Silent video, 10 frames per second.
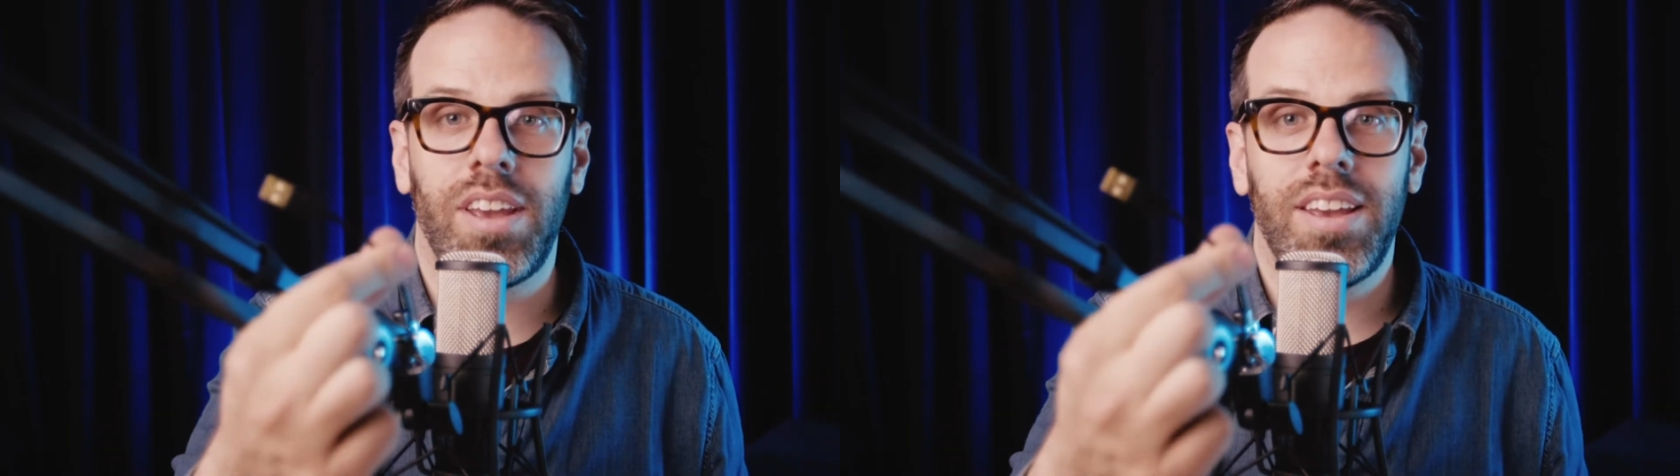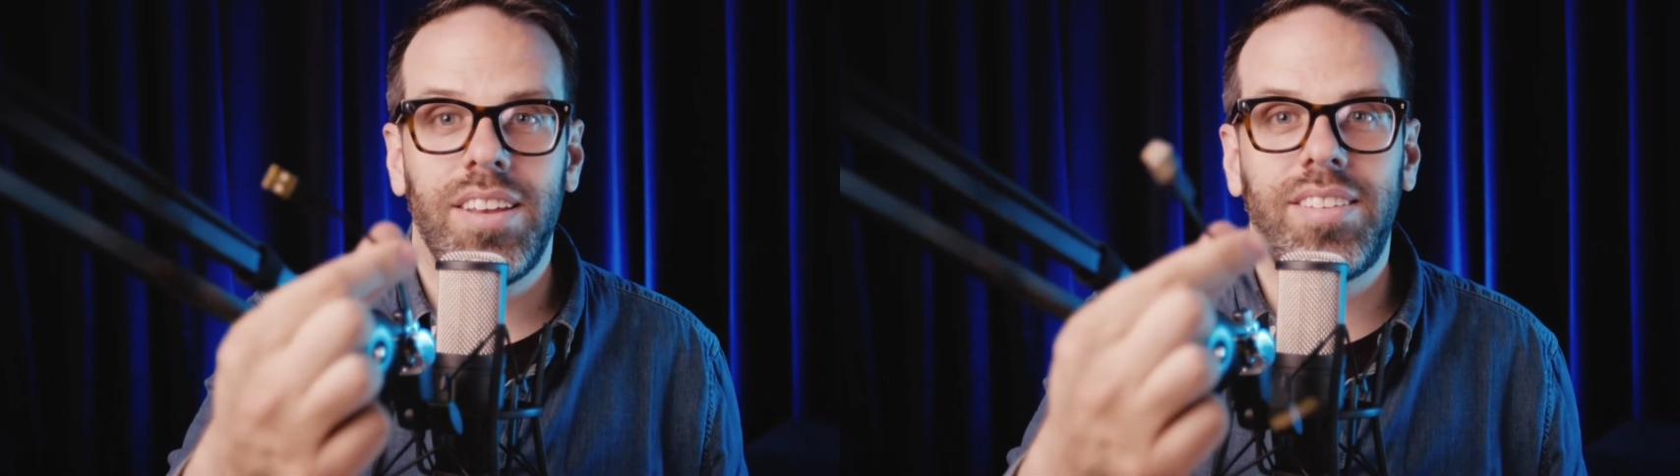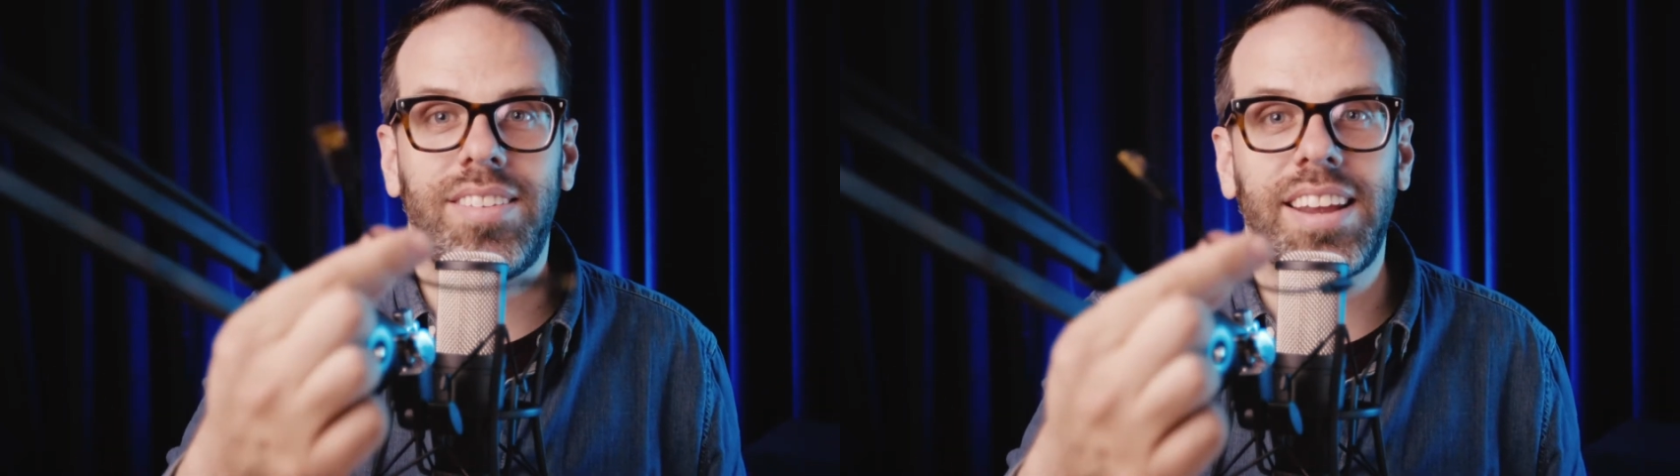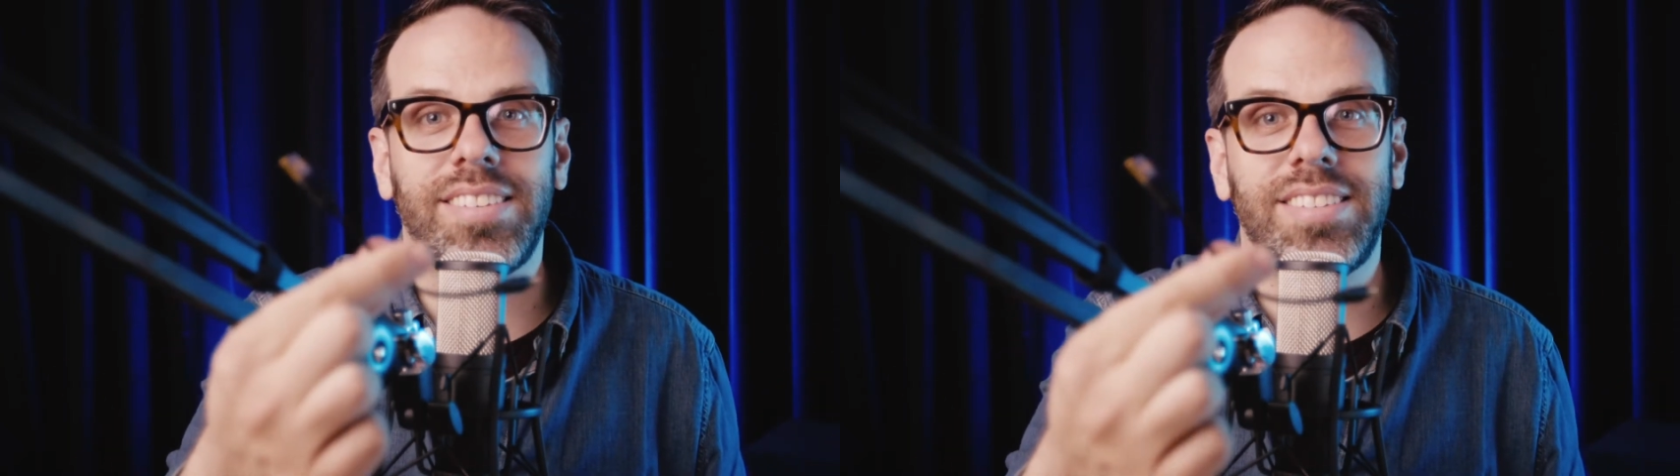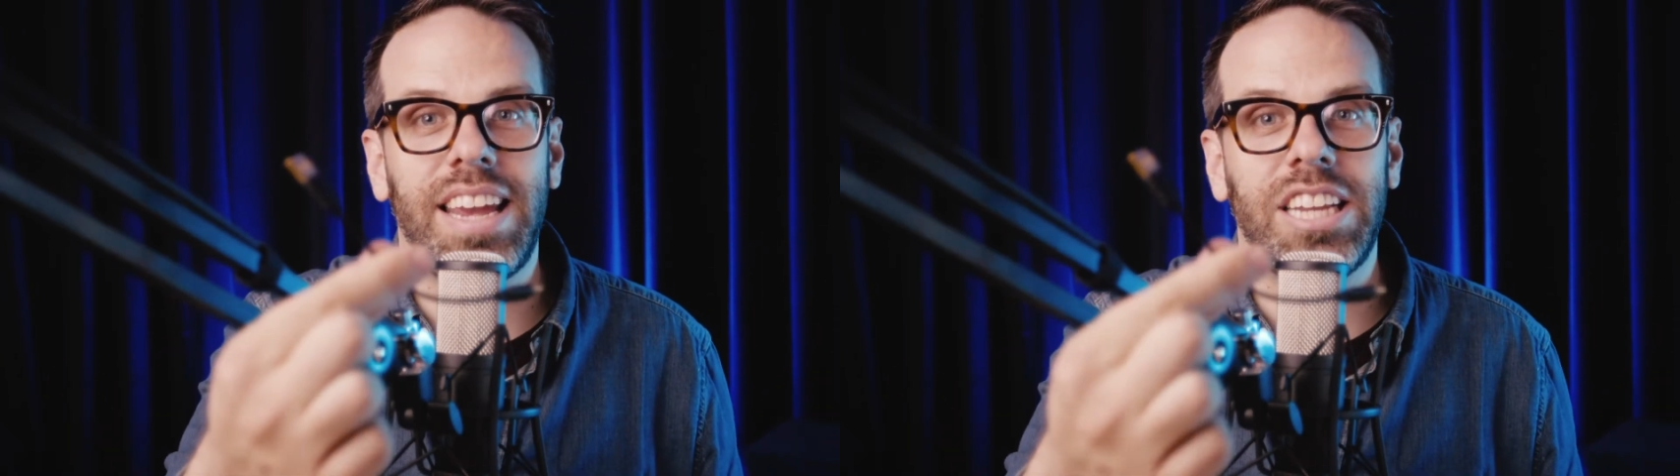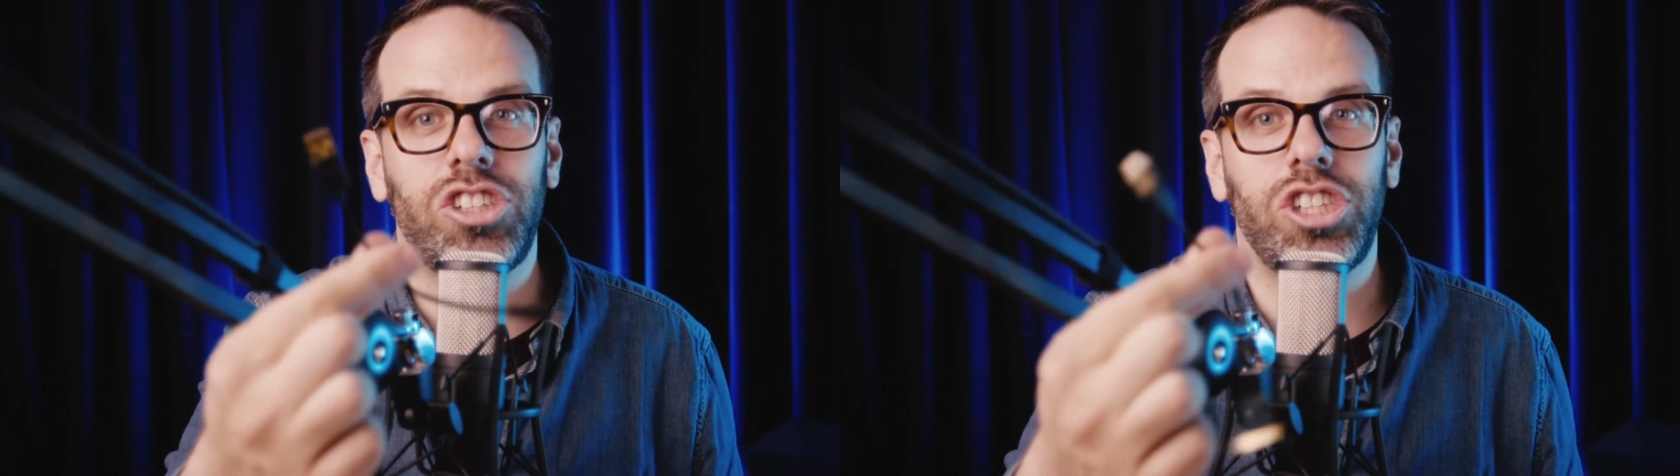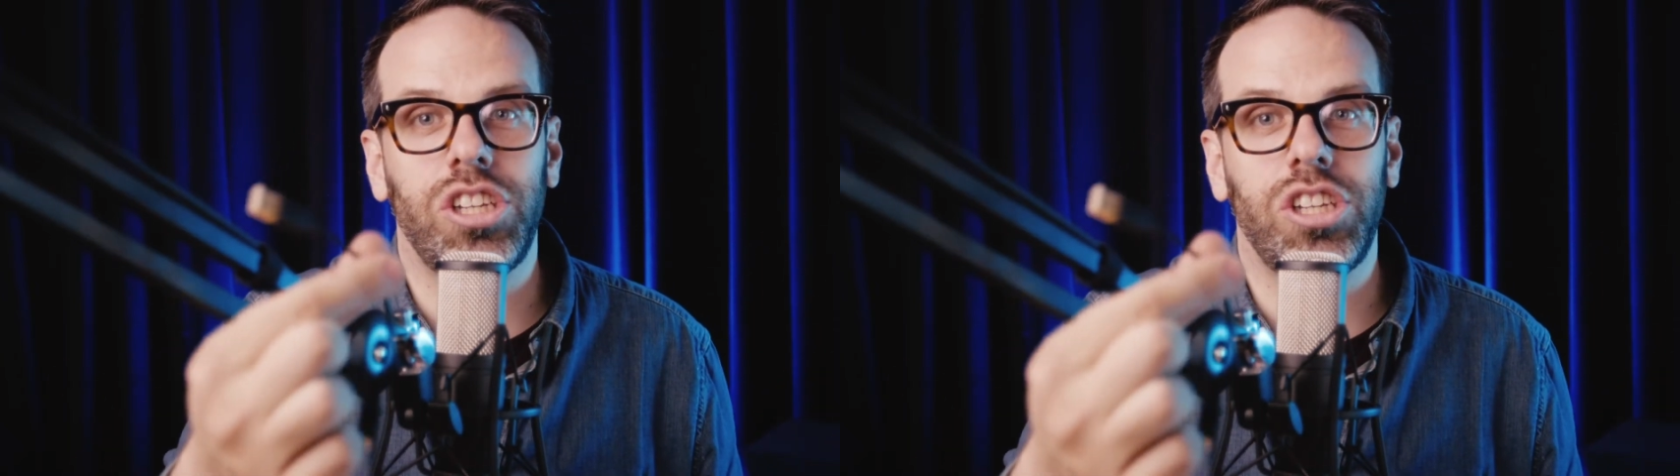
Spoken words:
6-inch